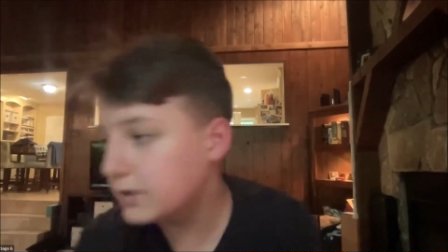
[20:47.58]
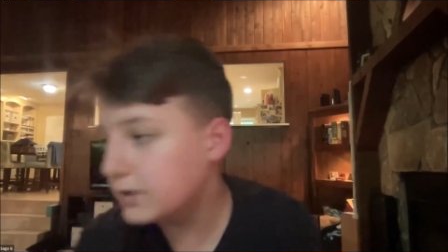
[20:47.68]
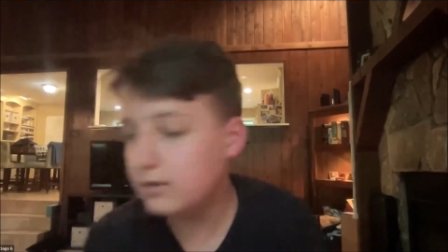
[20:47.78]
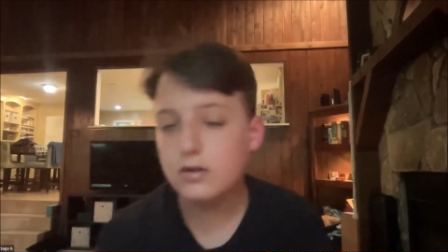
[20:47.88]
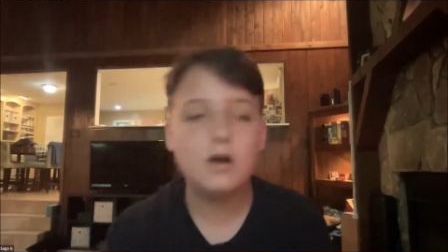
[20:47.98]

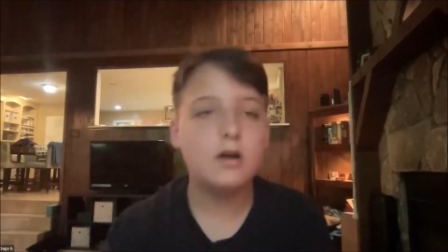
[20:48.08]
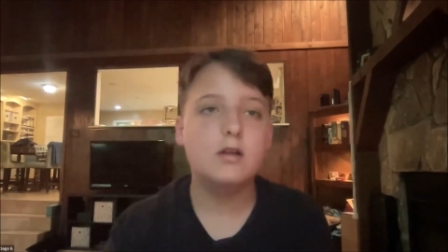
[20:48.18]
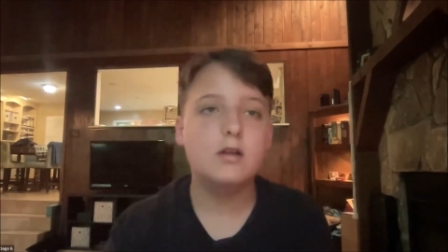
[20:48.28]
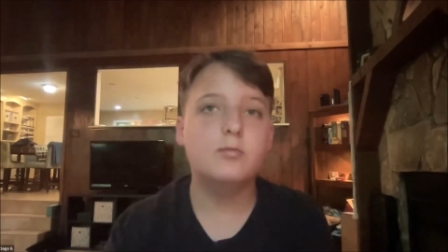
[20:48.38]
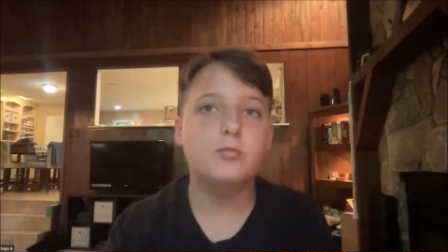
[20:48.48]
But
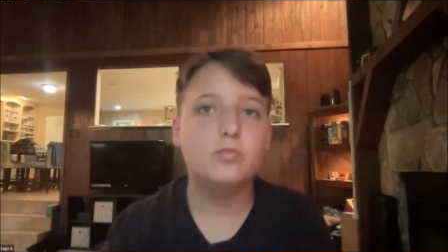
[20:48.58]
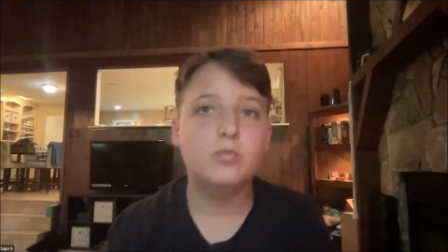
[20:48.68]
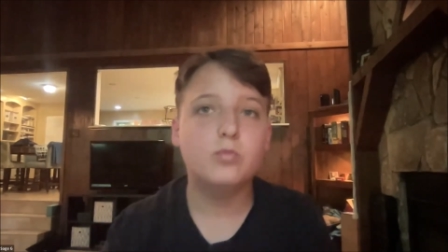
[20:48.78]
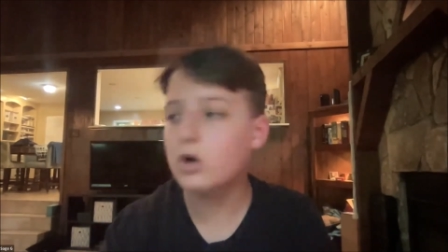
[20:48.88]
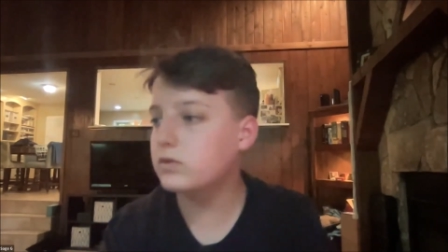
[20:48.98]

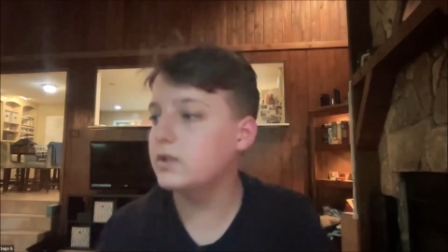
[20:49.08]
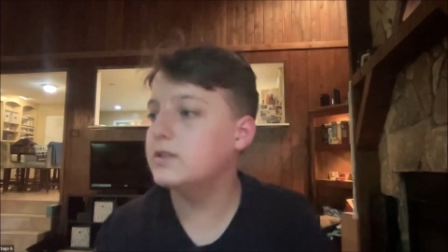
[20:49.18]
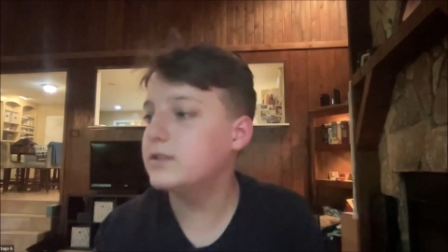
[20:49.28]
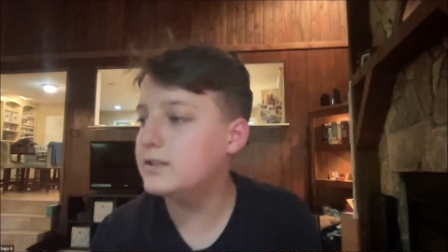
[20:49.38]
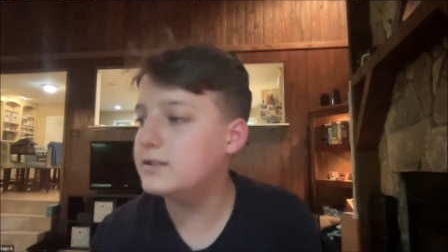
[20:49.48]

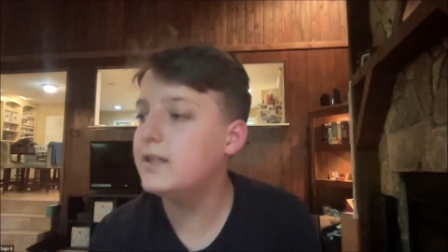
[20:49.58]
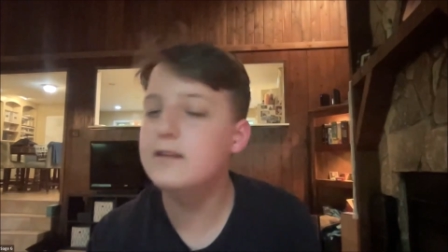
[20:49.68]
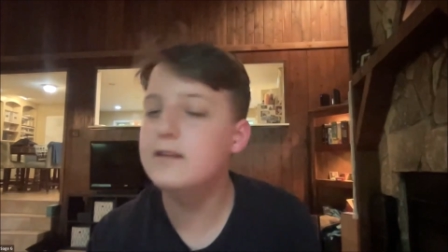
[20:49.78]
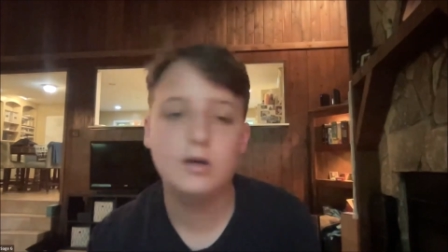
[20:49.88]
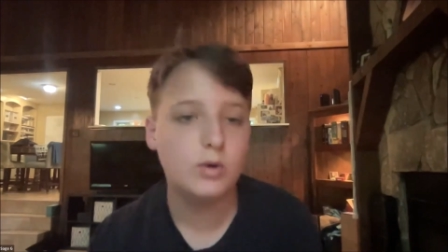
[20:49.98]
regardless, they
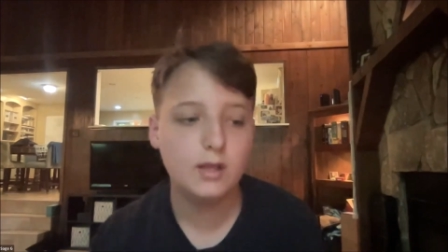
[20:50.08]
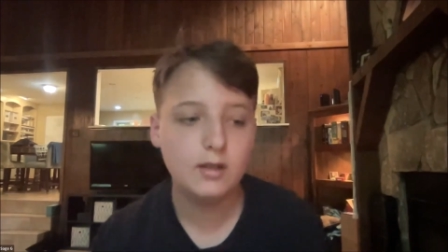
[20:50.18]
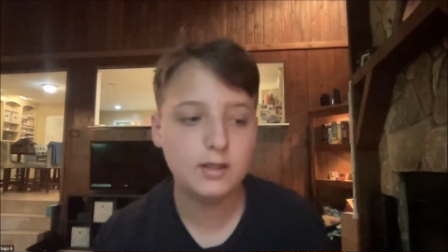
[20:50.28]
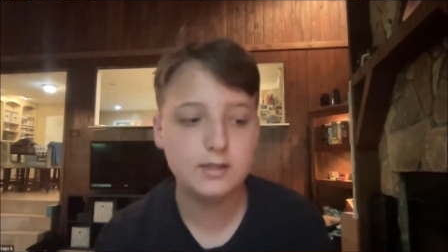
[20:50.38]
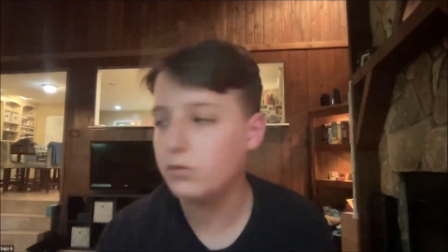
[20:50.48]
stay that
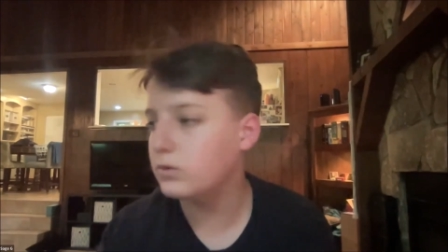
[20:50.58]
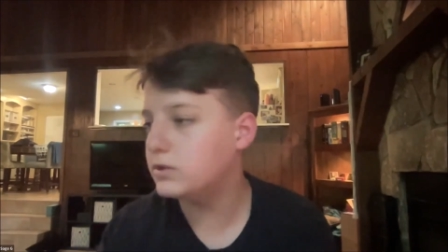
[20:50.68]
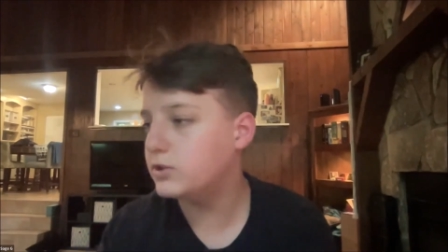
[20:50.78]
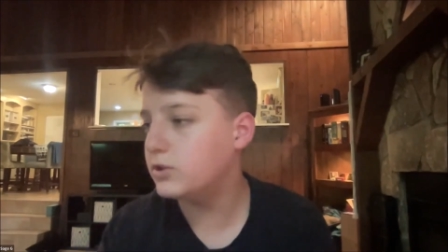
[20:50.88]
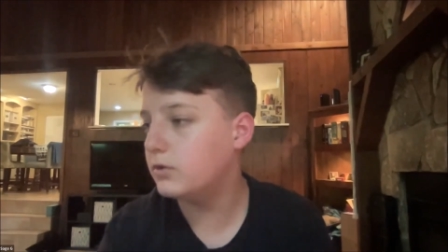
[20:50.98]
way in that
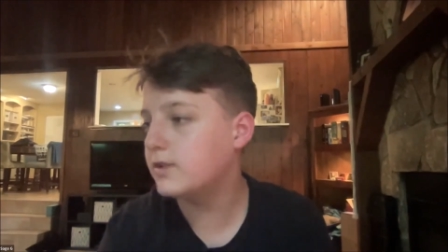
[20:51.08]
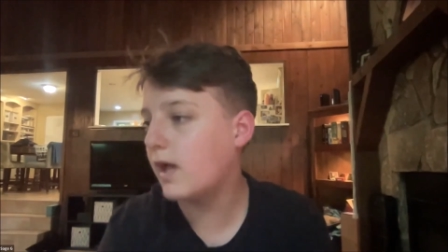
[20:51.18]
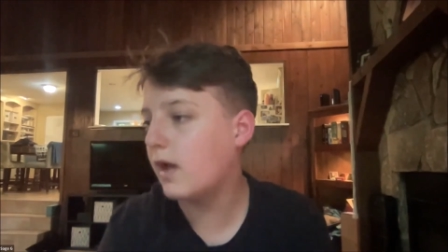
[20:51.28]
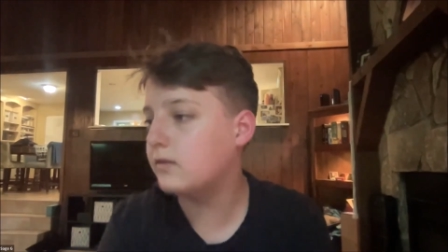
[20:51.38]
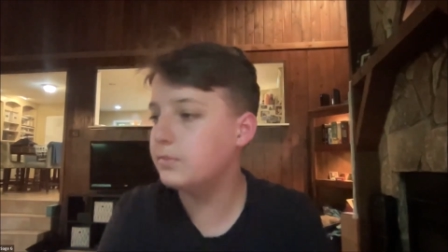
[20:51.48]
religion
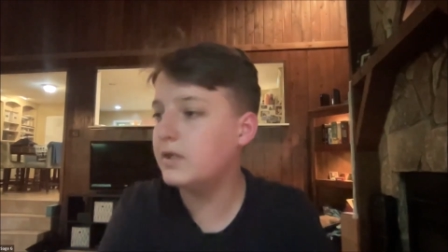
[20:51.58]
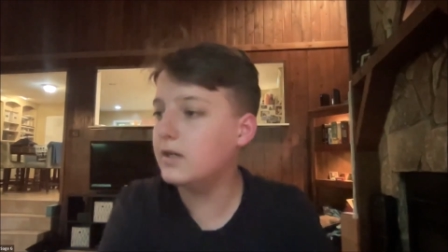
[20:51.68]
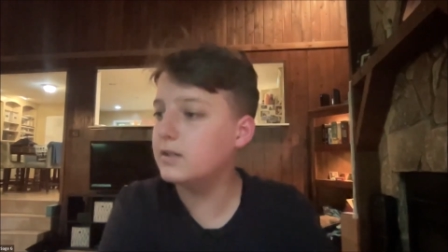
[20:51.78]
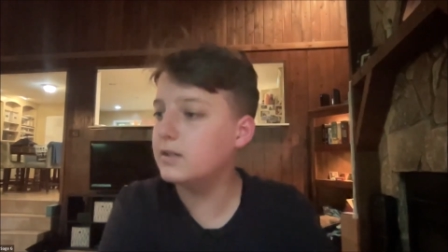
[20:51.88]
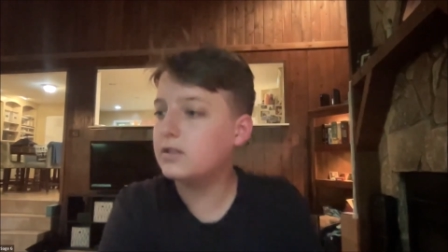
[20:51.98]
most times
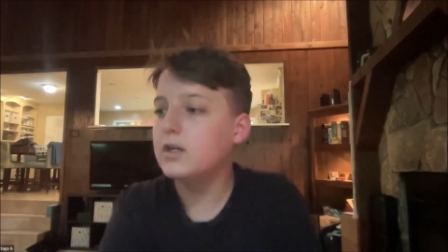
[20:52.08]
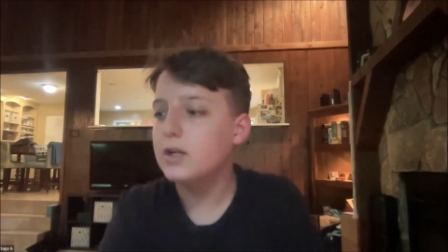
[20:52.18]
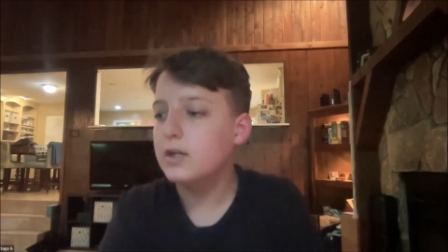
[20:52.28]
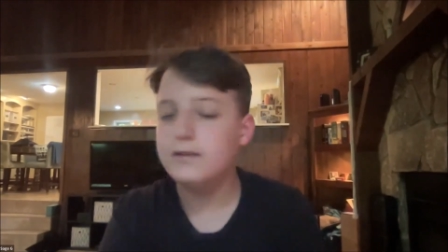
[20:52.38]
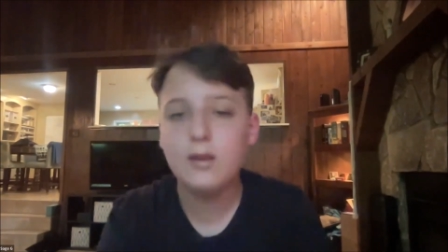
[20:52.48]
because
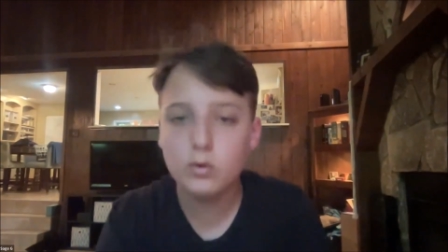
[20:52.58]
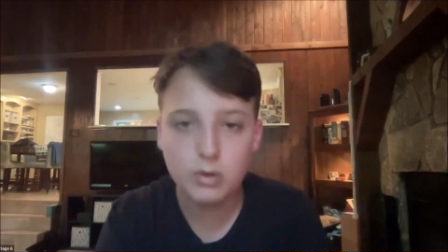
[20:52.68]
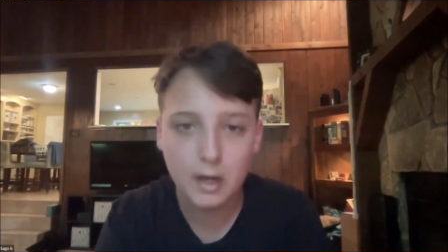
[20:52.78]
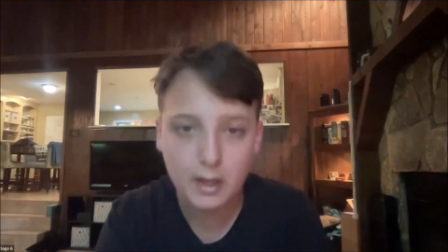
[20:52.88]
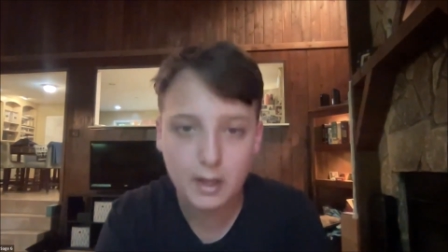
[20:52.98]
they
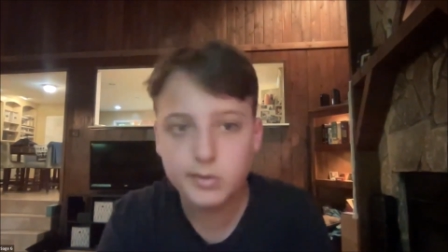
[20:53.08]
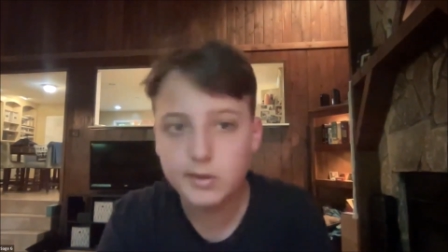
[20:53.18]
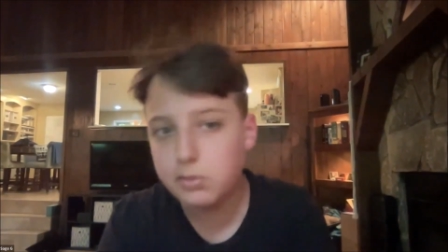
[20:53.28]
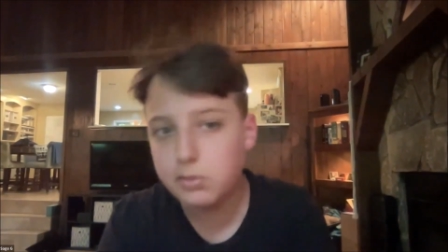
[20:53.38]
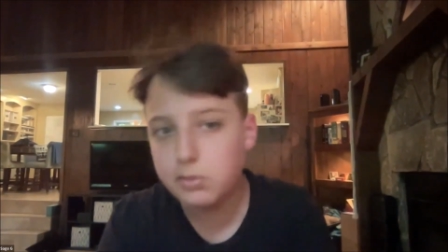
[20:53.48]
would
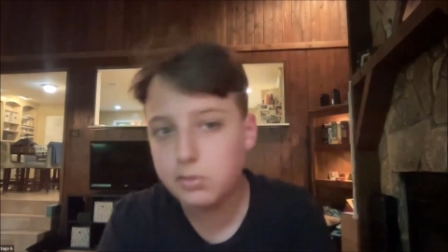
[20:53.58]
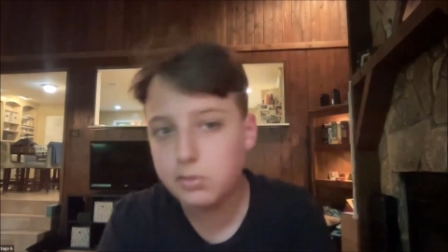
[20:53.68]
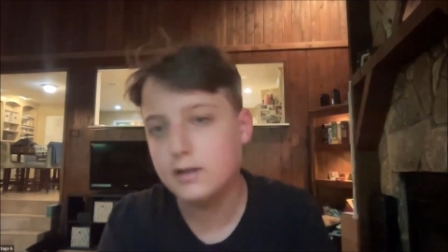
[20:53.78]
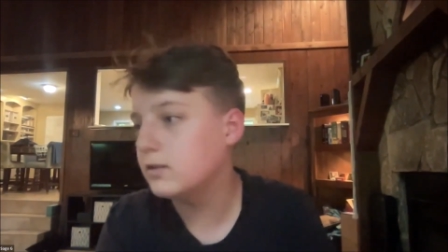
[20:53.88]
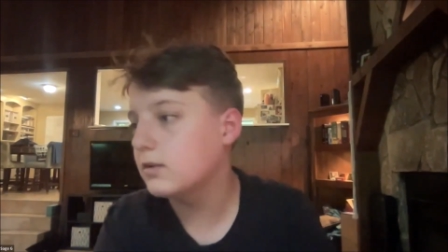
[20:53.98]
rather be
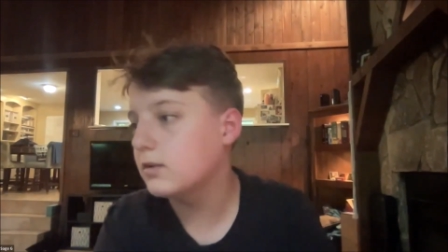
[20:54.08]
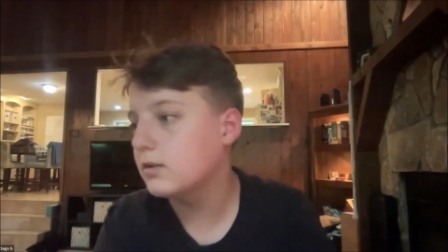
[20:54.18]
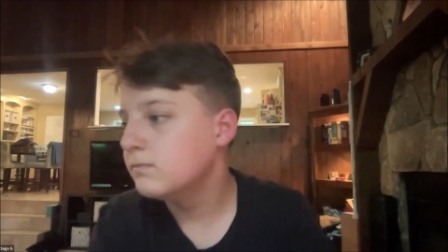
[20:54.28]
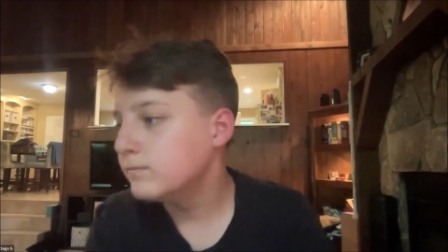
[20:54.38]
blind.